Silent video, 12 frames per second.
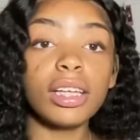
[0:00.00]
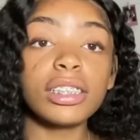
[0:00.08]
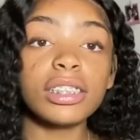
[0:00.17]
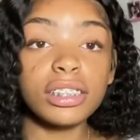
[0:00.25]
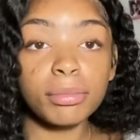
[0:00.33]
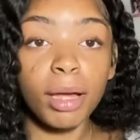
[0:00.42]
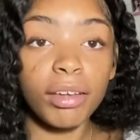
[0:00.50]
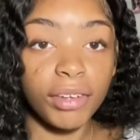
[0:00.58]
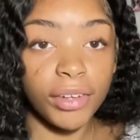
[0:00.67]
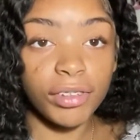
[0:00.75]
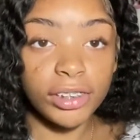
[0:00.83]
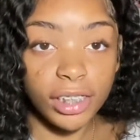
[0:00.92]
this is my
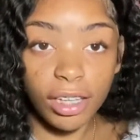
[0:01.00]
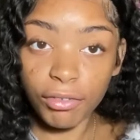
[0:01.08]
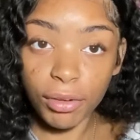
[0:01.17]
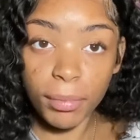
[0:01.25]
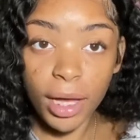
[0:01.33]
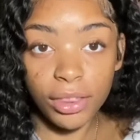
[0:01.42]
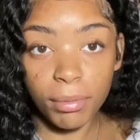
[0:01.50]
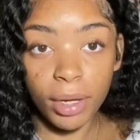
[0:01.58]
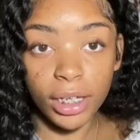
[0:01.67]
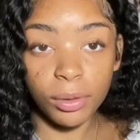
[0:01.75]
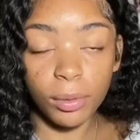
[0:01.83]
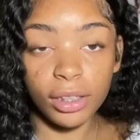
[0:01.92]
favorite scent for Bath and
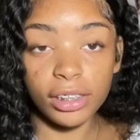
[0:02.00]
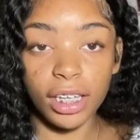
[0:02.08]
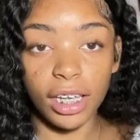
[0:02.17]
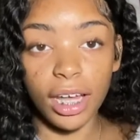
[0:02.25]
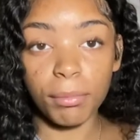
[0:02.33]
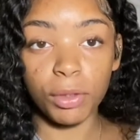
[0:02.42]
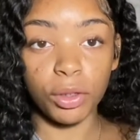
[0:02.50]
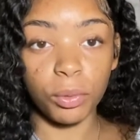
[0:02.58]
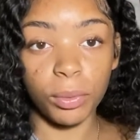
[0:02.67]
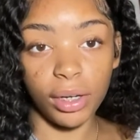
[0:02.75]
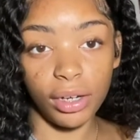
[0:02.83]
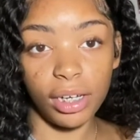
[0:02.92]
Body Works, and I'm gonna
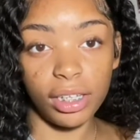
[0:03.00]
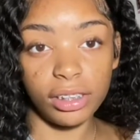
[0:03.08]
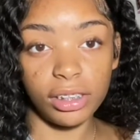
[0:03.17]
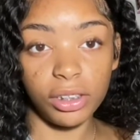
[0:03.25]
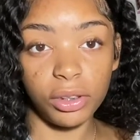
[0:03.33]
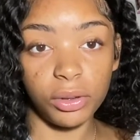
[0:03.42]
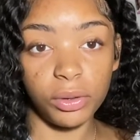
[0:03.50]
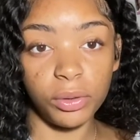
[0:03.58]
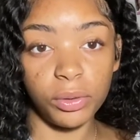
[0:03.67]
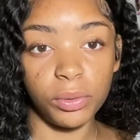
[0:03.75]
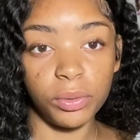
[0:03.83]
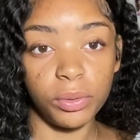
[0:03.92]
wear it until
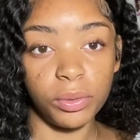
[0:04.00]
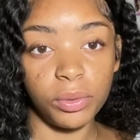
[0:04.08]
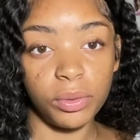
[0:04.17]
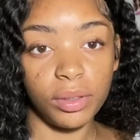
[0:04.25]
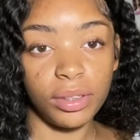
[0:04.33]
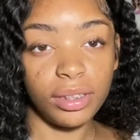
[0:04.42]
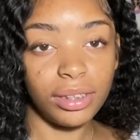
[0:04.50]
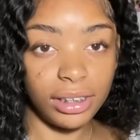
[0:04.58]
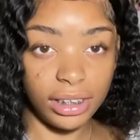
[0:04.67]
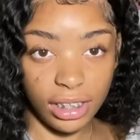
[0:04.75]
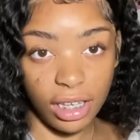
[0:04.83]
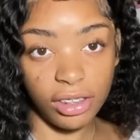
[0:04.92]

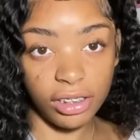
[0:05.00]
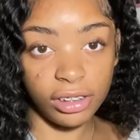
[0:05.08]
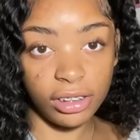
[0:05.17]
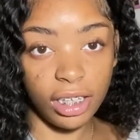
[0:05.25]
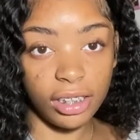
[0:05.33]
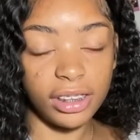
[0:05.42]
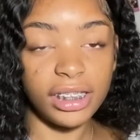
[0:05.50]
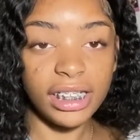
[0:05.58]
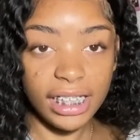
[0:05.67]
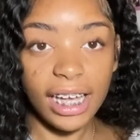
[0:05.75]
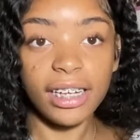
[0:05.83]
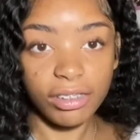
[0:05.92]
the
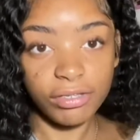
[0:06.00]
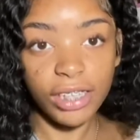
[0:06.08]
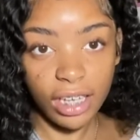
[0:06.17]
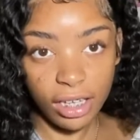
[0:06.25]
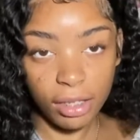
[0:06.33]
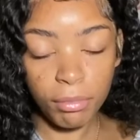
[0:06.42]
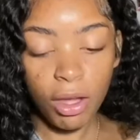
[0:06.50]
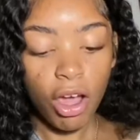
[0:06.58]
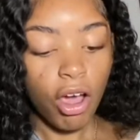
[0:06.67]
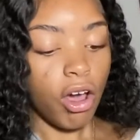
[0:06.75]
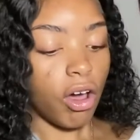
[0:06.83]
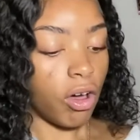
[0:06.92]
end of time.
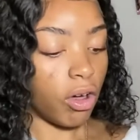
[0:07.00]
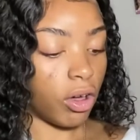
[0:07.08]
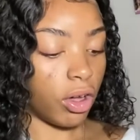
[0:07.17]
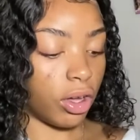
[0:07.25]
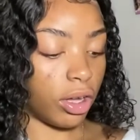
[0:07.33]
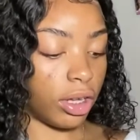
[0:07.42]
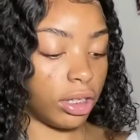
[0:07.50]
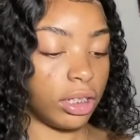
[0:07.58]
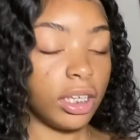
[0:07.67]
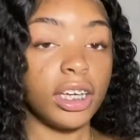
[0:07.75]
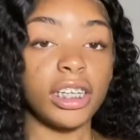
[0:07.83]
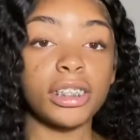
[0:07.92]

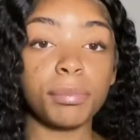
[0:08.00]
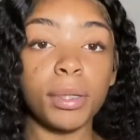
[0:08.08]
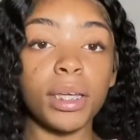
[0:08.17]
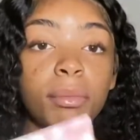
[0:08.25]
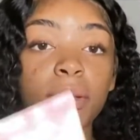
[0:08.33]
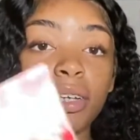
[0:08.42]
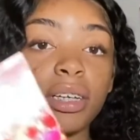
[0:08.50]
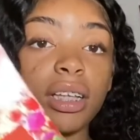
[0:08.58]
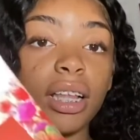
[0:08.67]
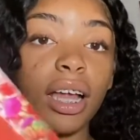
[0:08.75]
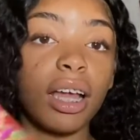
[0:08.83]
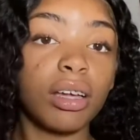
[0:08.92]
It's Pink Berry
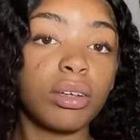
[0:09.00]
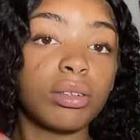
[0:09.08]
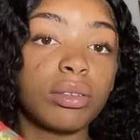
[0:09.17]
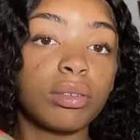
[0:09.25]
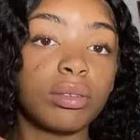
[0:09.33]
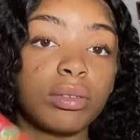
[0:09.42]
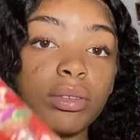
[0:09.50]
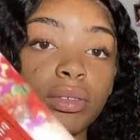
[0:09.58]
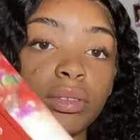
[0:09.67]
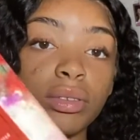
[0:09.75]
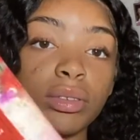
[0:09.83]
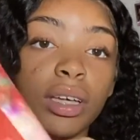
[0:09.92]
Clouds.
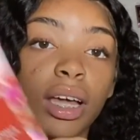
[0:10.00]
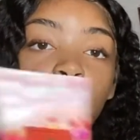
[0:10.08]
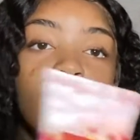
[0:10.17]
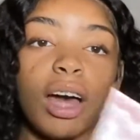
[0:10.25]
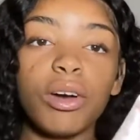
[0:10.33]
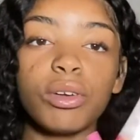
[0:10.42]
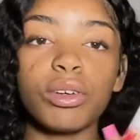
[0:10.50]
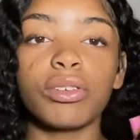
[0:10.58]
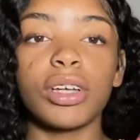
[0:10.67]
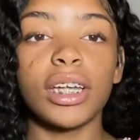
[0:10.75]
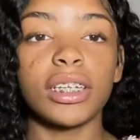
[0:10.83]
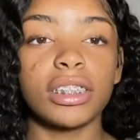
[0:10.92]
I don't know if I
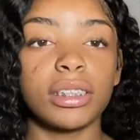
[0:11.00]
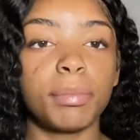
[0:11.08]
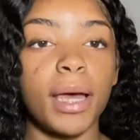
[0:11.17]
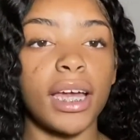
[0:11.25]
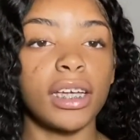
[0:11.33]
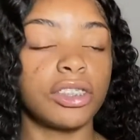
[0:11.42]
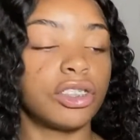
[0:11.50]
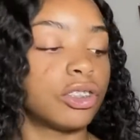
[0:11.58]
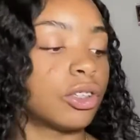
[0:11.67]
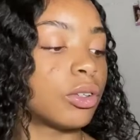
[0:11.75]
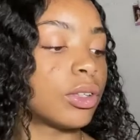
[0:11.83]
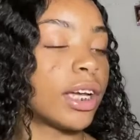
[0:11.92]
like this packaging,
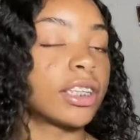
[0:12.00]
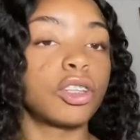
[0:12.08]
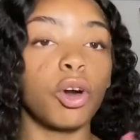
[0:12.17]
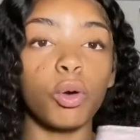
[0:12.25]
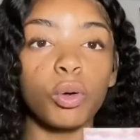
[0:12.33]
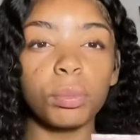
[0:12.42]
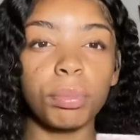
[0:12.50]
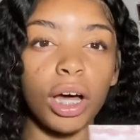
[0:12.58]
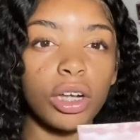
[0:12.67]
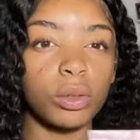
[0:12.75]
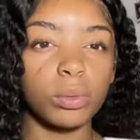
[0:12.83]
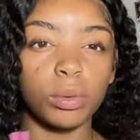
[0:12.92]
but like, the old
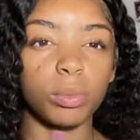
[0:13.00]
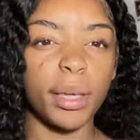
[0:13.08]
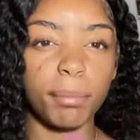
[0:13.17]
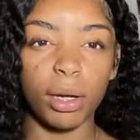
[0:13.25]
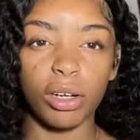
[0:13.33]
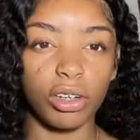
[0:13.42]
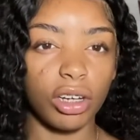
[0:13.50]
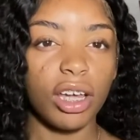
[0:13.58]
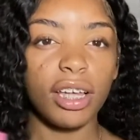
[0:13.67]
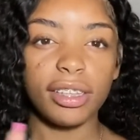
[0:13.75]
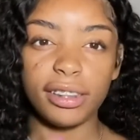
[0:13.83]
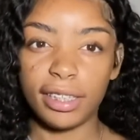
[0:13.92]
bottle was way better
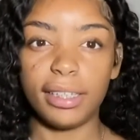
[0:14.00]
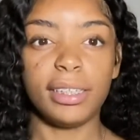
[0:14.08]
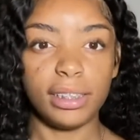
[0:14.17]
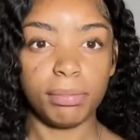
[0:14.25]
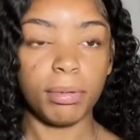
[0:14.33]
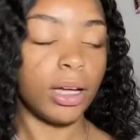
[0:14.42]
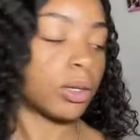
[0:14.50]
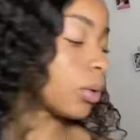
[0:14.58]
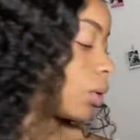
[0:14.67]
than this bottle.